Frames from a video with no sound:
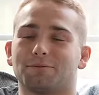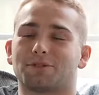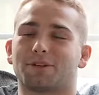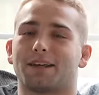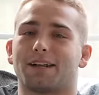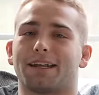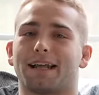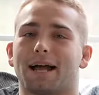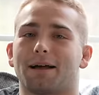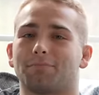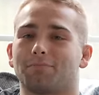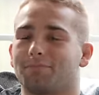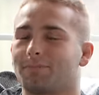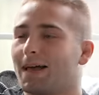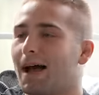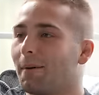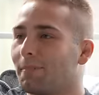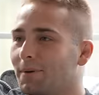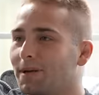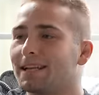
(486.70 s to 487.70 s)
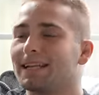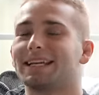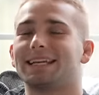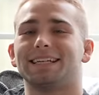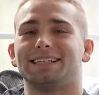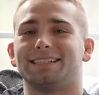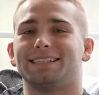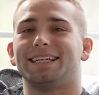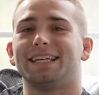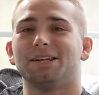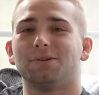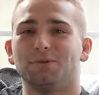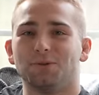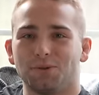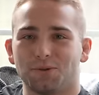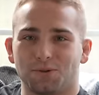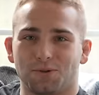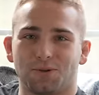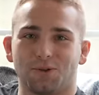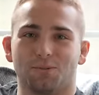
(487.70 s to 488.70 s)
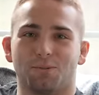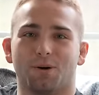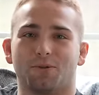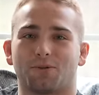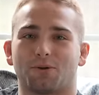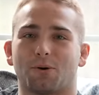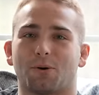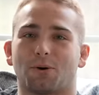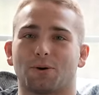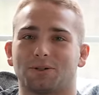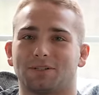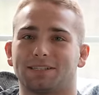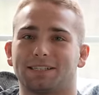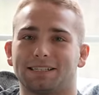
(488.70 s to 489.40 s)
just kidding. I'm gonna continue YouTube, of course.